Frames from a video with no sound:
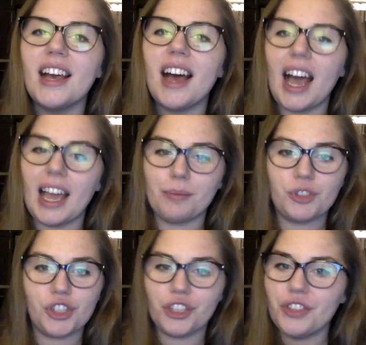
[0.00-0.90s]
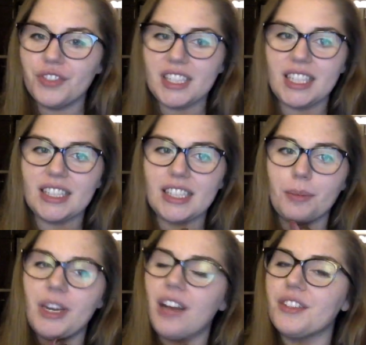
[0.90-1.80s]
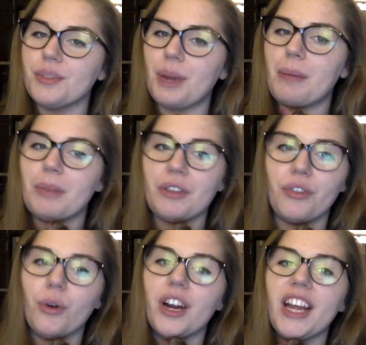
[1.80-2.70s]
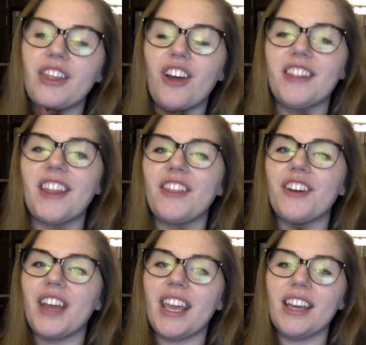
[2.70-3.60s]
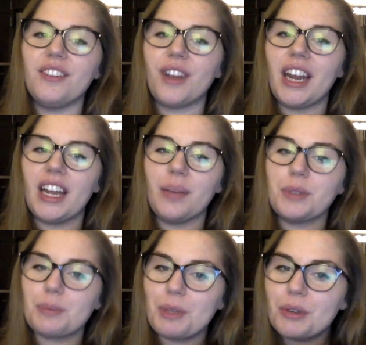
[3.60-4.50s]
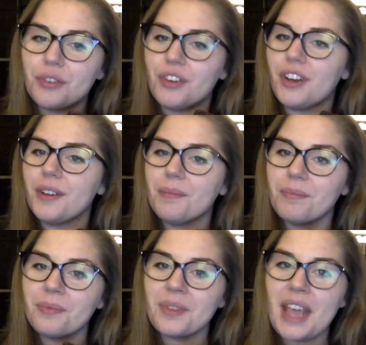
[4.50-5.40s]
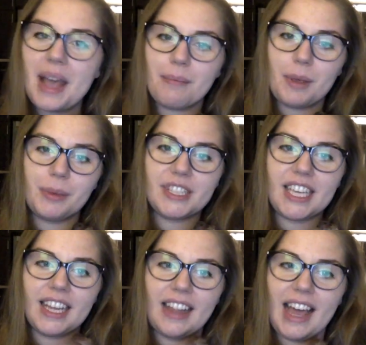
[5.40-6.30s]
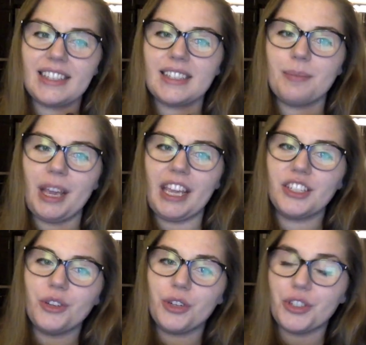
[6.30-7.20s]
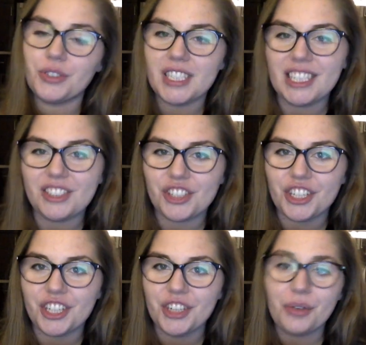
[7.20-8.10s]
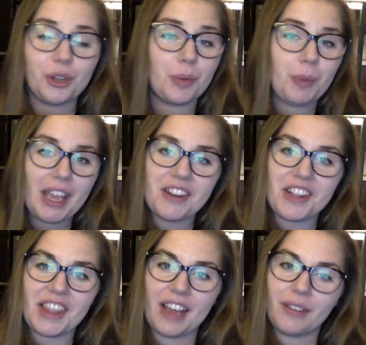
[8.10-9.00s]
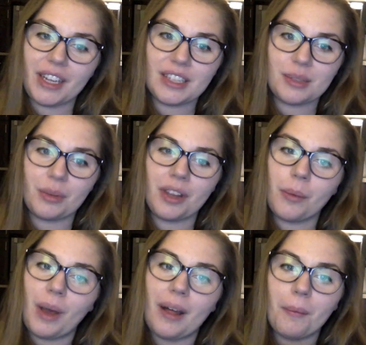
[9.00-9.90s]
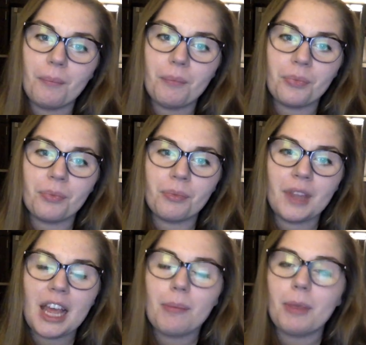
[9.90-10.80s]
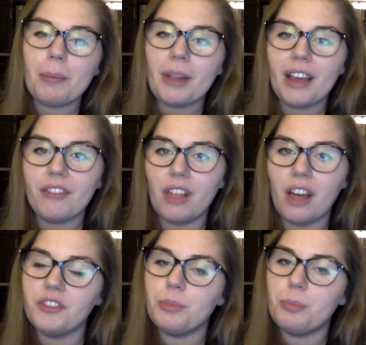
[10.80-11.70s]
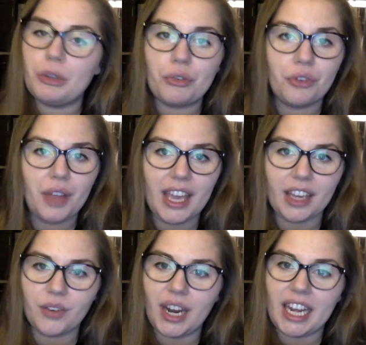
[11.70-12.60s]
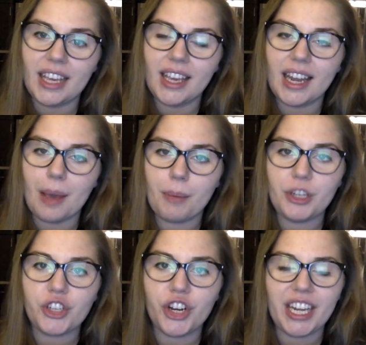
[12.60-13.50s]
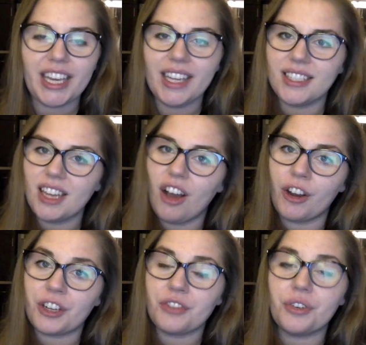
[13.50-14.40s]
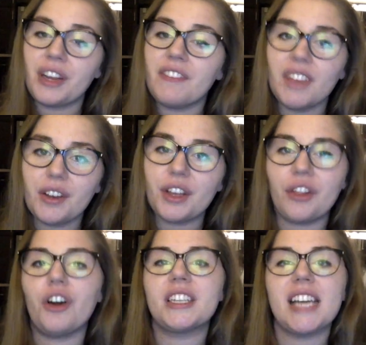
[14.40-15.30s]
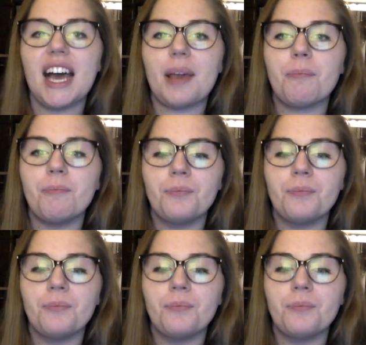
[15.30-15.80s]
I'm sure you've seen someone else write before and thought that their handwriting was beautiful. Maybe it's a classmate or your teacher or your parent that writes really well. People have loved beautiful handwriting and have been turning it into art for a very long time.